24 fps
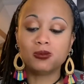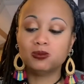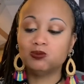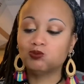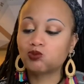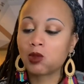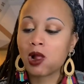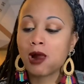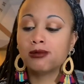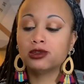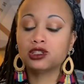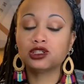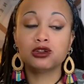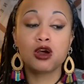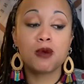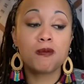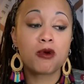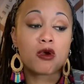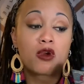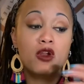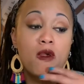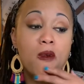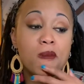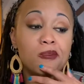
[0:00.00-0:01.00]
It was so
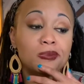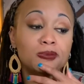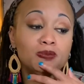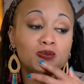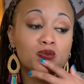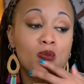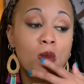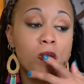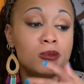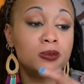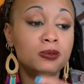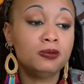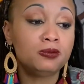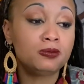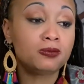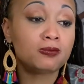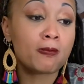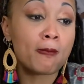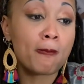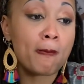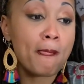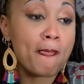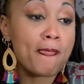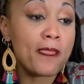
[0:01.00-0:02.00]
pretty.
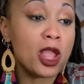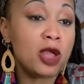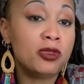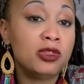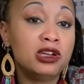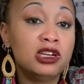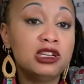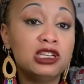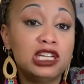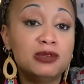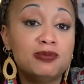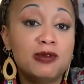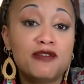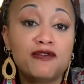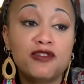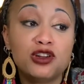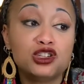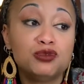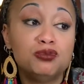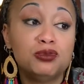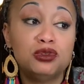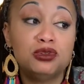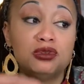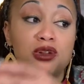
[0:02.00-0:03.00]
Then that's my first
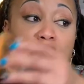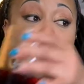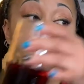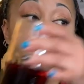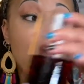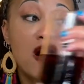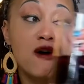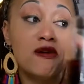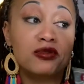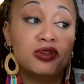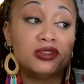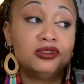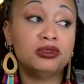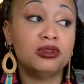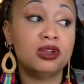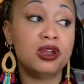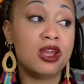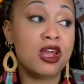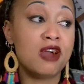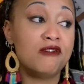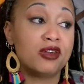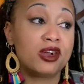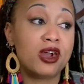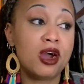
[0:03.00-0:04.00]
moon I've
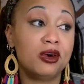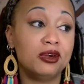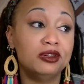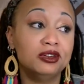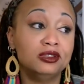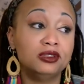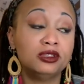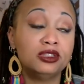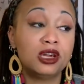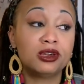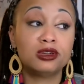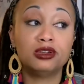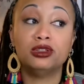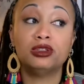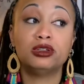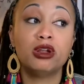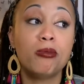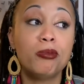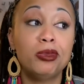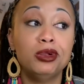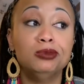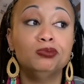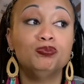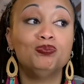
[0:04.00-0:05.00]
ever caught in Texas. I
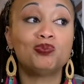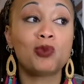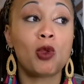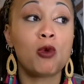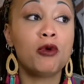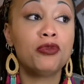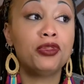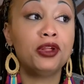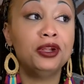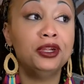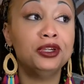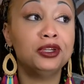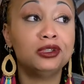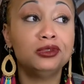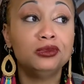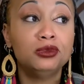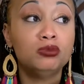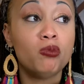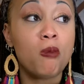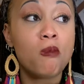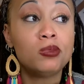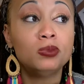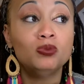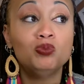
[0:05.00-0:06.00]
mean, whether here,
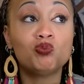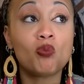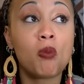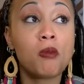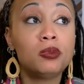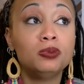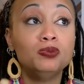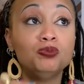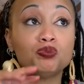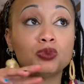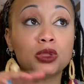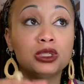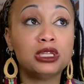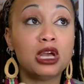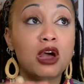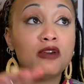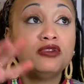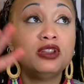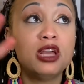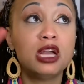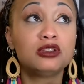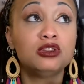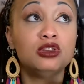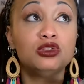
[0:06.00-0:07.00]
South
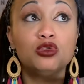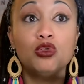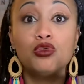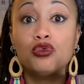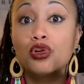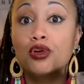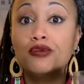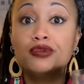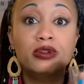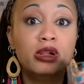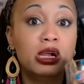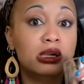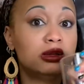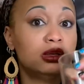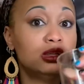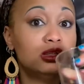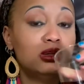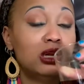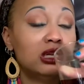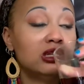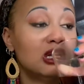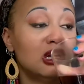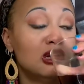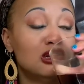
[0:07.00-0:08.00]
Texas or North Texas. I
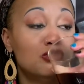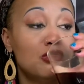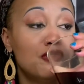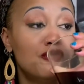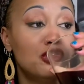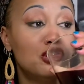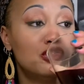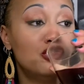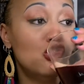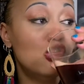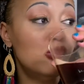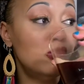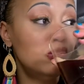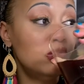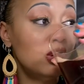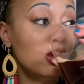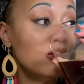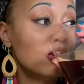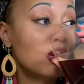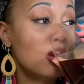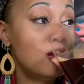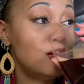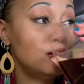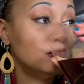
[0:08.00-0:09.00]
think that's my first moon I've ever
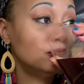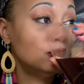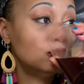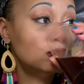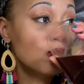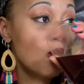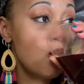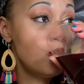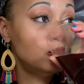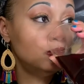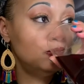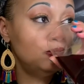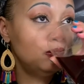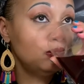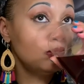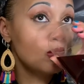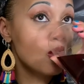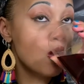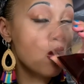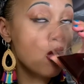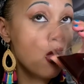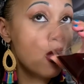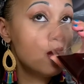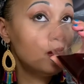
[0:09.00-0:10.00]
caught.
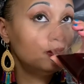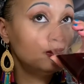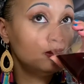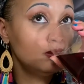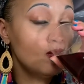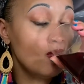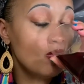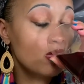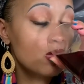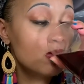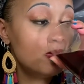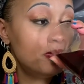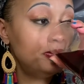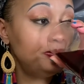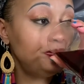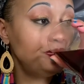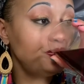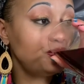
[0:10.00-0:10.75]
Yeah. Mm-hmm.